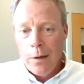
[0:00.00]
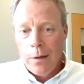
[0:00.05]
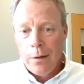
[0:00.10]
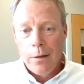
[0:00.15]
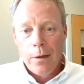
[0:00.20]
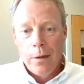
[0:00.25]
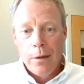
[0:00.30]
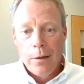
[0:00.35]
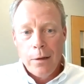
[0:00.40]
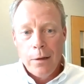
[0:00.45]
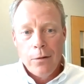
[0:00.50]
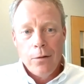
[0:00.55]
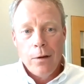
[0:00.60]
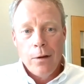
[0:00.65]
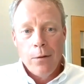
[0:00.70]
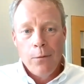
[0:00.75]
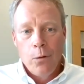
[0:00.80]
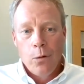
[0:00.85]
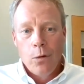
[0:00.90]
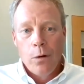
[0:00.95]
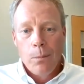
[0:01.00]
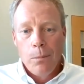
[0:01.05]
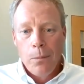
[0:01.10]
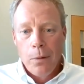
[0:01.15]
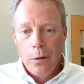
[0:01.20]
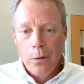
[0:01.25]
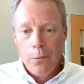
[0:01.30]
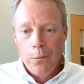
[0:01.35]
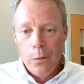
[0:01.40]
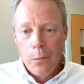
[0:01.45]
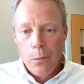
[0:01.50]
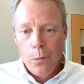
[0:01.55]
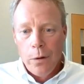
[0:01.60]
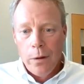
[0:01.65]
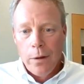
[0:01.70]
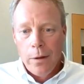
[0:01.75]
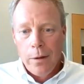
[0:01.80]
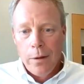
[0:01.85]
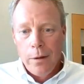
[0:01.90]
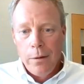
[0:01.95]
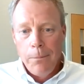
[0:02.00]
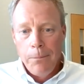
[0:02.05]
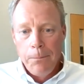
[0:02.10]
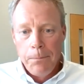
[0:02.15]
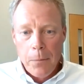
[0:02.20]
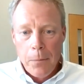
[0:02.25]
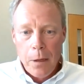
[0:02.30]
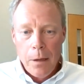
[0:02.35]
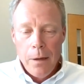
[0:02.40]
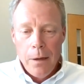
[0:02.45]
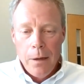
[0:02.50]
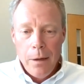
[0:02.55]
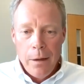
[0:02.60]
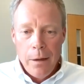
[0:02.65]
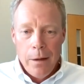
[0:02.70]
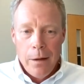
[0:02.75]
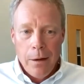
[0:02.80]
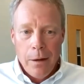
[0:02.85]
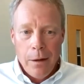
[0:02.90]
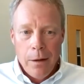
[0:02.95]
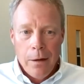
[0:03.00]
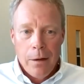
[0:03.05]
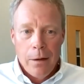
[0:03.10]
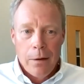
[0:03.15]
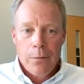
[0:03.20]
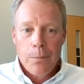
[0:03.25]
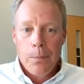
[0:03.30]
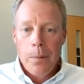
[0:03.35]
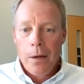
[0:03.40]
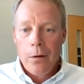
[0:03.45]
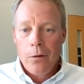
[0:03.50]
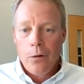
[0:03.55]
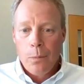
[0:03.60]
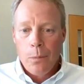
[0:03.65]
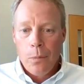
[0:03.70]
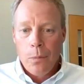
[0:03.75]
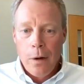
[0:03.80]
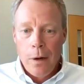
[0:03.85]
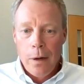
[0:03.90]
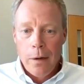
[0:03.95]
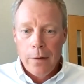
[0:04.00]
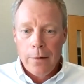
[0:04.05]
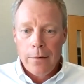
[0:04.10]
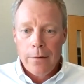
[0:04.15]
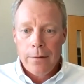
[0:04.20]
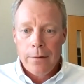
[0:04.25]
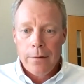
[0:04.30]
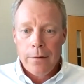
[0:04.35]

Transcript: I think that if you can build from within and expand your products